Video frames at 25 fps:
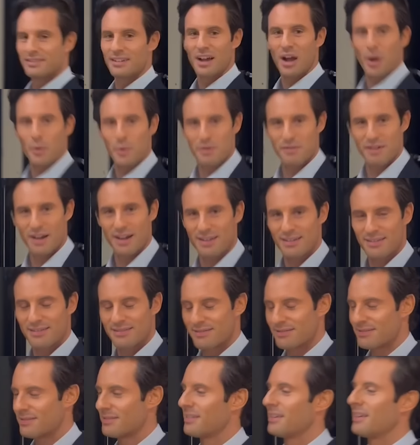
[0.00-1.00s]
Are we ready?
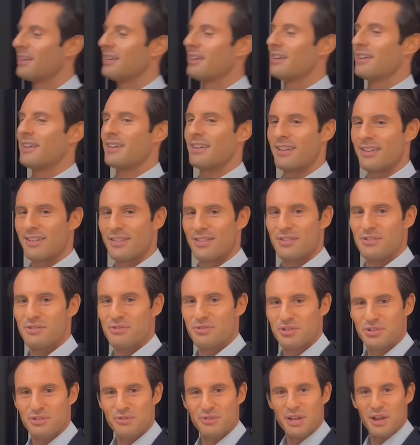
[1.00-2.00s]
The new
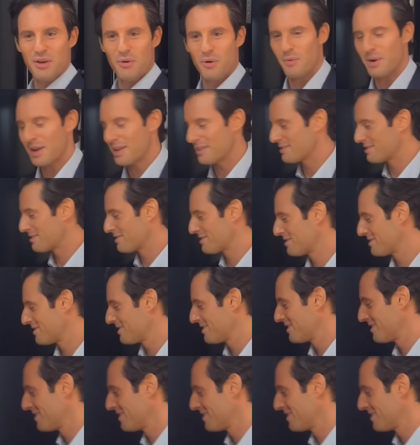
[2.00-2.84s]
studio awaits.